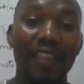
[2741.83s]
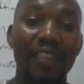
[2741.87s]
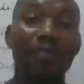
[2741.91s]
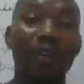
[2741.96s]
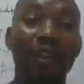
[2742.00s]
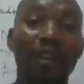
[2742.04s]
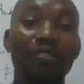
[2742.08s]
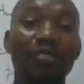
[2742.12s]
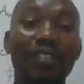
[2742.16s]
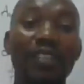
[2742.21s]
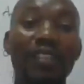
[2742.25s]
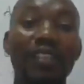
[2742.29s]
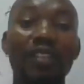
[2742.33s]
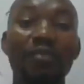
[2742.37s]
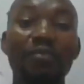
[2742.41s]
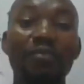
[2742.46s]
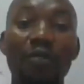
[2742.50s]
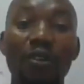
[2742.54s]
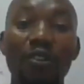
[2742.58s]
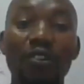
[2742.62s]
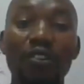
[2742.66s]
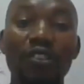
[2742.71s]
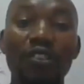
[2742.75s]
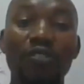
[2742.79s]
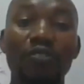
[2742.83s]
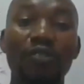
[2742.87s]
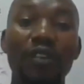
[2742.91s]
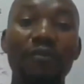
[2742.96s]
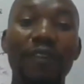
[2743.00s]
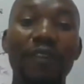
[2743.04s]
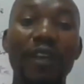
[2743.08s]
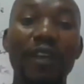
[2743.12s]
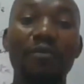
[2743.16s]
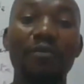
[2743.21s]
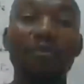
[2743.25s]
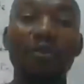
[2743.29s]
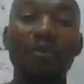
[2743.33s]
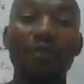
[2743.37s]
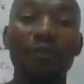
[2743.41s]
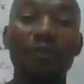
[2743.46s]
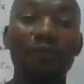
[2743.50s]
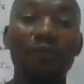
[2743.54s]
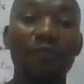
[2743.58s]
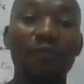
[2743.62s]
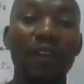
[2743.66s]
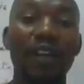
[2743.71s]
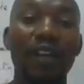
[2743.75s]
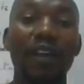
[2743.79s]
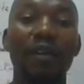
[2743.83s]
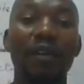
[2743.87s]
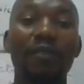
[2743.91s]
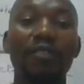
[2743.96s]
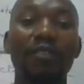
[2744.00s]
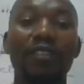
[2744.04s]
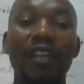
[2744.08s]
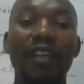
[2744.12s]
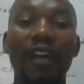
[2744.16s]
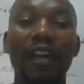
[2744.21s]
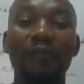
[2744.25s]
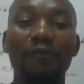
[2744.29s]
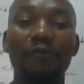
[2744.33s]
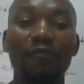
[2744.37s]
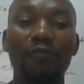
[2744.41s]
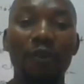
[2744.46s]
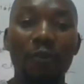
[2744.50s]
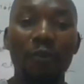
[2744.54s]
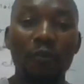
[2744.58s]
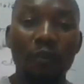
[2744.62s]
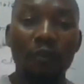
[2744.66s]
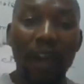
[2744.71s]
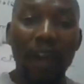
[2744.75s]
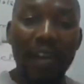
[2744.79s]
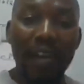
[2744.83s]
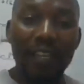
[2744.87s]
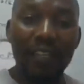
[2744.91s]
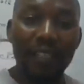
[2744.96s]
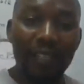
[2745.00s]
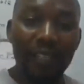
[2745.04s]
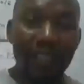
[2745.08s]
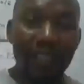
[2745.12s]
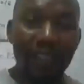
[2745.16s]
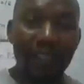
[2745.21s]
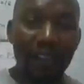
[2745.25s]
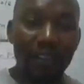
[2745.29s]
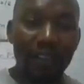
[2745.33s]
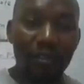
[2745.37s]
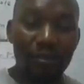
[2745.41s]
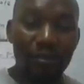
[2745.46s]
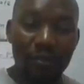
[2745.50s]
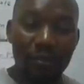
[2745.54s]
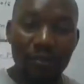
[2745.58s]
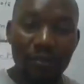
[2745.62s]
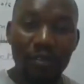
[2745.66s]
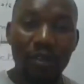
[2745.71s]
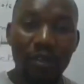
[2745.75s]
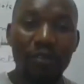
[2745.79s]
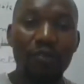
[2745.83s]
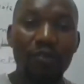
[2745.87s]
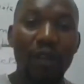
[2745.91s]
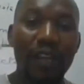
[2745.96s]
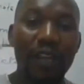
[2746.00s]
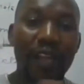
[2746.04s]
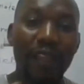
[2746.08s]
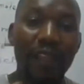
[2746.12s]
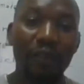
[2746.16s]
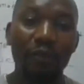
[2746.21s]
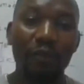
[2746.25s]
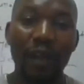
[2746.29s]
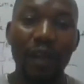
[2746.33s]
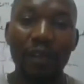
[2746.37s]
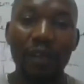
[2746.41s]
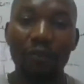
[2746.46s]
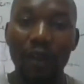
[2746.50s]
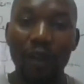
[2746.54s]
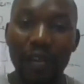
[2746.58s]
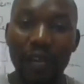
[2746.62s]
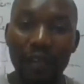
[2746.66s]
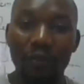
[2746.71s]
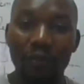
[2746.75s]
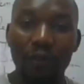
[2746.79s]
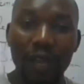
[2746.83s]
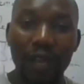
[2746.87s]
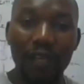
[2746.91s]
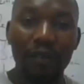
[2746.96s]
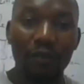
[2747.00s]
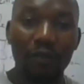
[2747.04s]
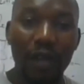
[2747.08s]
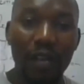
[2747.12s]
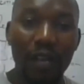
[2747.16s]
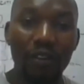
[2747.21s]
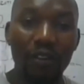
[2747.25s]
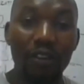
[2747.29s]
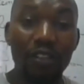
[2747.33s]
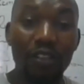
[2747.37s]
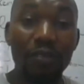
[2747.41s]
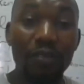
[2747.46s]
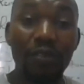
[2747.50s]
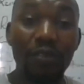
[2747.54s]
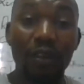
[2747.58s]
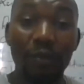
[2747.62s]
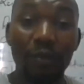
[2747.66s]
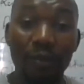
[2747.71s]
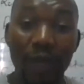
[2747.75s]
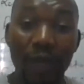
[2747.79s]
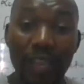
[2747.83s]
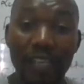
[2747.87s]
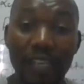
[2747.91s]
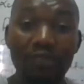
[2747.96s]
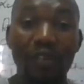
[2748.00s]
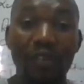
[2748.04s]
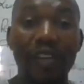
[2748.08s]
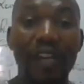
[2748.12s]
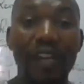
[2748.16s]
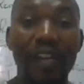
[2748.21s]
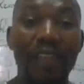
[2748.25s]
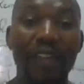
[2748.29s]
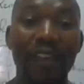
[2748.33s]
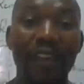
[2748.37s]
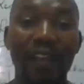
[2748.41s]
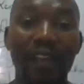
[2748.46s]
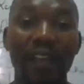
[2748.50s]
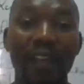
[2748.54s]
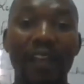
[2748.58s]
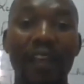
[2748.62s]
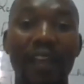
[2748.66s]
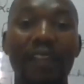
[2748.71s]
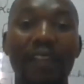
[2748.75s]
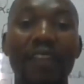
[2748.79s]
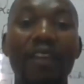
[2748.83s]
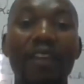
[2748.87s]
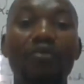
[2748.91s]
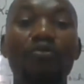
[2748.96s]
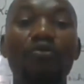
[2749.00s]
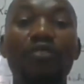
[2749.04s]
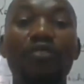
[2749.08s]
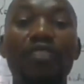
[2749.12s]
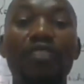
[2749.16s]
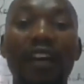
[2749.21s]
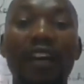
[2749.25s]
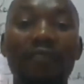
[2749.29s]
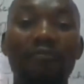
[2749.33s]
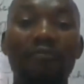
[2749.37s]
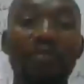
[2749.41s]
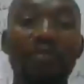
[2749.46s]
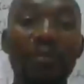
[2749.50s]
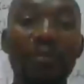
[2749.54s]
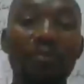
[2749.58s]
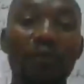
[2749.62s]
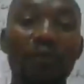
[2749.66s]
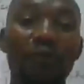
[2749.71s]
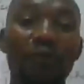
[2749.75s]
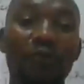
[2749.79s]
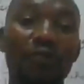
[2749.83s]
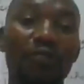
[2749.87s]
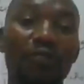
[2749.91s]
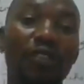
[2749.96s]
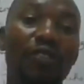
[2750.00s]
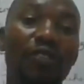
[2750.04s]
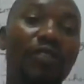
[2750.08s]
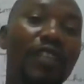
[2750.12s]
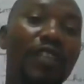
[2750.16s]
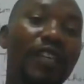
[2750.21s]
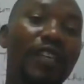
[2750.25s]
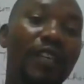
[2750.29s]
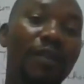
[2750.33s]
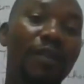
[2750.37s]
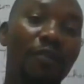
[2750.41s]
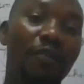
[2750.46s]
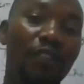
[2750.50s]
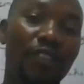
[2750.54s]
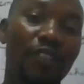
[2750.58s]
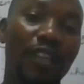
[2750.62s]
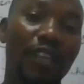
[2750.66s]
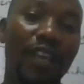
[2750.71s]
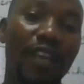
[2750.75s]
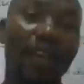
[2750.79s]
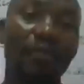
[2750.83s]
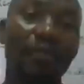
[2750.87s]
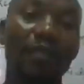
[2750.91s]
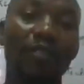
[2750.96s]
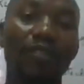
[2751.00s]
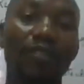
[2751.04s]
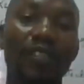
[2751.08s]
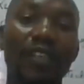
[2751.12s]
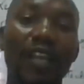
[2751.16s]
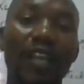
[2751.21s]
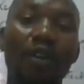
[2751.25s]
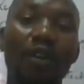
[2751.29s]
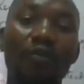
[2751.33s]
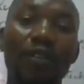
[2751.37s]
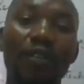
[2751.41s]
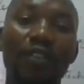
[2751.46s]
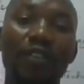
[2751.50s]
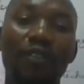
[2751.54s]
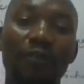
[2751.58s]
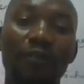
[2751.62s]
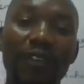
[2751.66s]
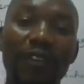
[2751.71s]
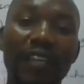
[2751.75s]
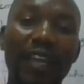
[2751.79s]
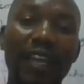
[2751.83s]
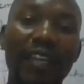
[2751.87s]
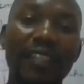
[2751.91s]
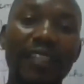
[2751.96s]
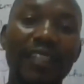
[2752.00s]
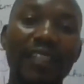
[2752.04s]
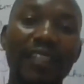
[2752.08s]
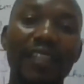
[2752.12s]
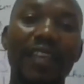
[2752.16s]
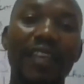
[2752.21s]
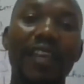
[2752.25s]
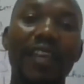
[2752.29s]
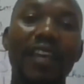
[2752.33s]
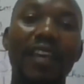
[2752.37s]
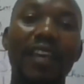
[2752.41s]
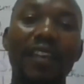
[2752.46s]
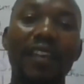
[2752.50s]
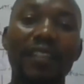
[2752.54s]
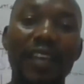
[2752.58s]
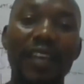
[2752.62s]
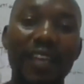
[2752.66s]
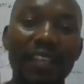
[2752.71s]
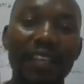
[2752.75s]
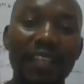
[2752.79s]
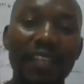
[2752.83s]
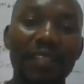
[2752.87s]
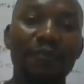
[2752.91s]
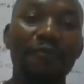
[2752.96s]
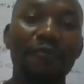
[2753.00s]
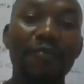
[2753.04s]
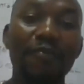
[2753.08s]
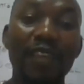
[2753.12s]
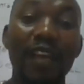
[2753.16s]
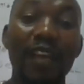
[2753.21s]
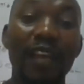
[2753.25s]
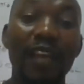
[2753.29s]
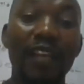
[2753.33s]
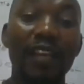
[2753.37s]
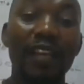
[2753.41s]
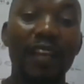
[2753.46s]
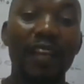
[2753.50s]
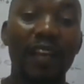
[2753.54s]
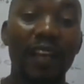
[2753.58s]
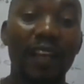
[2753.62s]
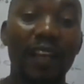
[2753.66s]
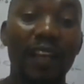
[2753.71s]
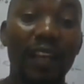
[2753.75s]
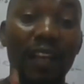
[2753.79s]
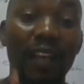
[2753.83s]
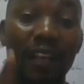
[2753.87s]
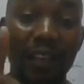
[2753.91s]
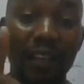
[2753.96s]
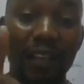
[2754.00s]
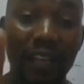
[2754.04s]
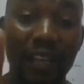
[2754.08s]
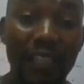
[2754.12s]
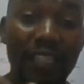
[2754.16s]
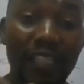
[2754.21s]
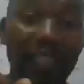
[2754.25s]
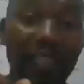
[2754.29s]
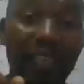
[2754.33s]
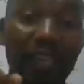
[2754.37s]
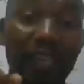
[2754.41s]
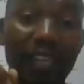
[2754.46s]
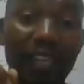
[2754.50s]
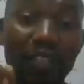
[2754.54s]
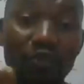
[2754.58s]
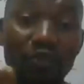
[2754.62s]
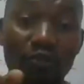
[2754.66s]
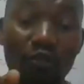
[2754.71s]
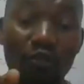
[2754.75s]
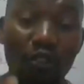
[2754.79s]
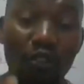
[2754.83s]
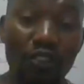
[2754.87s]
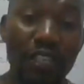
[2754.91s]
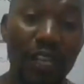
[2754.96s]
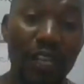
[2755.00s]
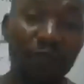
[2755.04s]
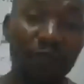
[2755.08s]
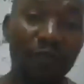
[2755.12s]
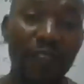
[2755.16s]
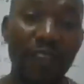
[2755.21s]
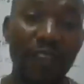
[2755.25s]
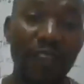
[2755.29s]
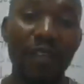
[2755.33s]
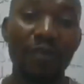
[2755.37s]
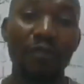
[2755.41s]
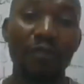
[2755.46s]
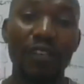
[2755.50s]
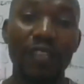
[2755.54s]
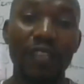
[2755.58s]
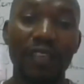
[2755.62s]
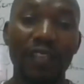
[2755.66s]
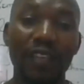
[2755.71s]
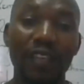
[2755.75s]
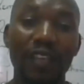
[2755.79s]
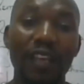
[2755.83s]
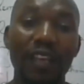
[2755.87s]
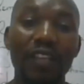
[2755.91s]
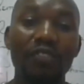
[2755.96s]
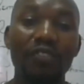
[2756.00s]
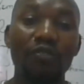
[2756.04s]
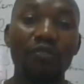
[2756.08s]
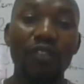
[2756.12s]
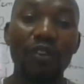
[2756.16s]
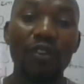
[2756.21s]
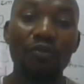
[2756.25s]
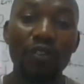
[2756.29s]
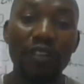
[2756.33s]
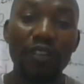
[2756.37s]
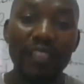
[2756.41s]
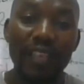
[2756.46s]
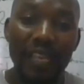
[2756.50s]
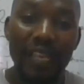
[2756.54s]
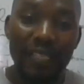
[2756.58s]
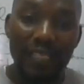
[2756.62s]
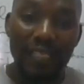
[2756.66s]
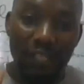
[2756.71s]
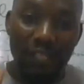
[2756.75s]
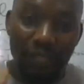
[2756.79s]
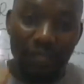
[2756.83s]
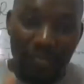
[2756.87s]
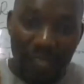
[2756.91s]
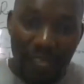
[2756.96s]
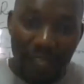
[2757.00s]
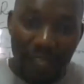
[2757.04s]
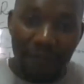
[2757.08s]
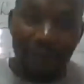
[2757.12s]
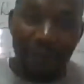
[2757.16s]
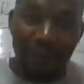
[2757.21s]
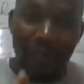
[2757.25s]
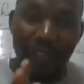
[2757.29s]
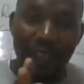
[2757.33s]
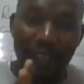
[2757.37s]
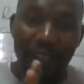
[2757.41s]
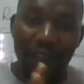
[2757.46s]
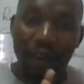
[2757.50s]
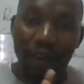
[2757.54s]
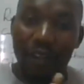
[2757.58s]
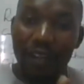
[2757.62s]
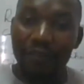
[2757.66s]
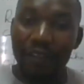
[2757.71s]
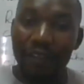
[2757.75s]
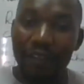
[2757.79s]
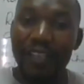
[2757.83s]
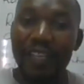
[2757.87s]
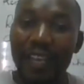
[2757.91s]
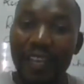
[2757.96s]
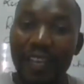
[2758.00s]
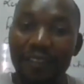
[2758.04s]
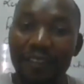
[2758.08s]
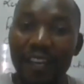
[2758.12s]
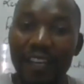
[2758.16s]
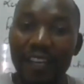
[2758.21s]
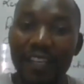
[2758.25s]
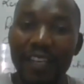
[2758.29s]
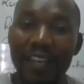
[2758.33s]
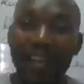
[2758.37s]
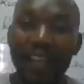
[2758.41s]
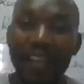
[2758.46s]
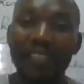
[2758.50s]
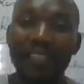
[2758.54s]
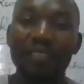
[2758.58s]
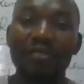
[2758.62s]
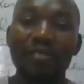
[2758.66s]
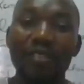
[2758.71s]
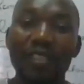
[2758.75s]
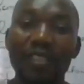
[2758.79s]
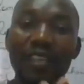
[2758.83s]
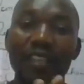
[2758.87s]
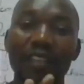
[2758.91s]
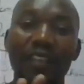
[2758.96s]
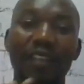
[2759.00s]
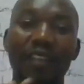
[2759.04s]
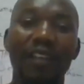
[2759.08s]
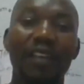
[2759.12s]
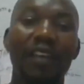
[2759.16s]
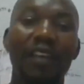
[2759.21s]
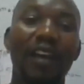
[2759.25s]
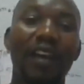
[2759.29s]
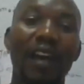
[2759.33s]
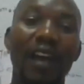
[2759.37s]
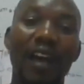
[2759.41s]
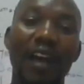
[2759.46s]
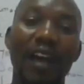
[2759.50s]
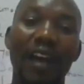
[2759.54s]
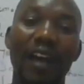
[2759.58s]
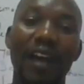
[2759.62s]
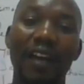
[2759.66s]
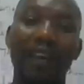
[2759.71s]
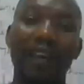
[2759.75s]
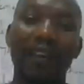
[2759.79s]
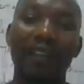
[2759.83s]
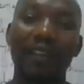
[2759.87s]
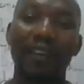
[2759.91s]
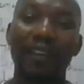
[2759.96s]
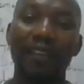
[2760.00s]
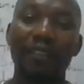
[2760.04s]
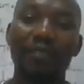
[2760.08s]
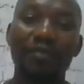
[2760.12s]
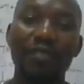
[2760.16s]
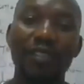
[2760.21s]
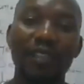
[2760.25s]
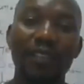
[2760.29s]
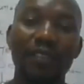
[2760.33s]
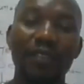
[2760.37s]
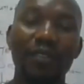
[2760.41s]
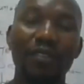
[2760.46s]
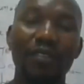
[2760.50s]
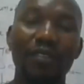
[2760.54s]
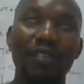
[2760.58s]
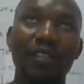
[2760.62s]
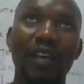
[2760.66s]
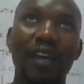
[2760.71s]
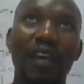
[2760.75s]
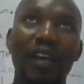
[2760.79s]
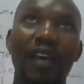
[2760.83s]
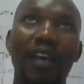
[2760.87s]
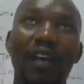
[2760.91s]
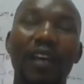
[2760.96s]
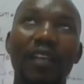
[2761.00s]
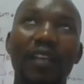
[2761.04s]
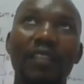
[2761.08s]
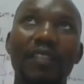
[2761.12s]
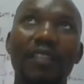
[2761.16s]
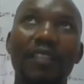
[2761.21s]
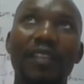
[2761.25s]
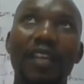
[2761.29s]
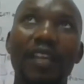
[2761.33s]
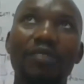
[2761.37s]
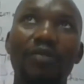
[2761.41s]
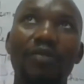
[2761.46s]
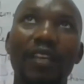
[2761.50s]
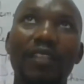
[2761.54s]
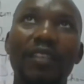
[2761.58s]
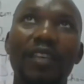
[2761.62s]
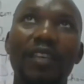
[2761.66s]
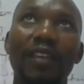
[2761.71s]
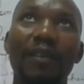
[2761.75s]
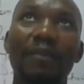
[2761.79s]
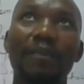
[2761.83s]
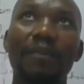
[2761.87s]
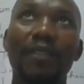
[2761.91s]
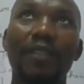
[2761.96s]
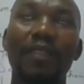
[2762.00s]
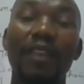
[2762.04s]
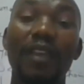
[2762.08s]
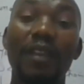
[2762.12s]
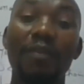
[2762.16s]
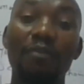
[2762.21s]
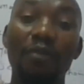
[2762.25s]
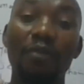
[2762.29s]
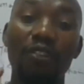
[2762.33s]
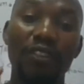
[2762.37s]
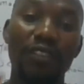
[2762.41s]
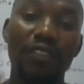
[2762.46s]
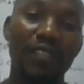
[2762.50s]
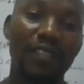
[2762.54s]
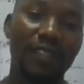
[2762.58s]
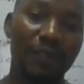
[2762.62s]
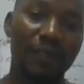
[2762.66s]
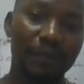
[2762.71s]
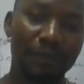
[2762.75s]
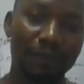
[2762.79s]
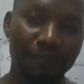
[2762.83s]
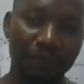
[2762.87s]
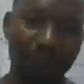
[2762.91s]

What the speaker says: They were using remote to even move drug from one hostel to another, one hostel bed to another. They could serve people food using remote. Because now with COVID-19, Chinese feared getting into contact with anybody. So they would just give or even deliver drugs using those the remotes.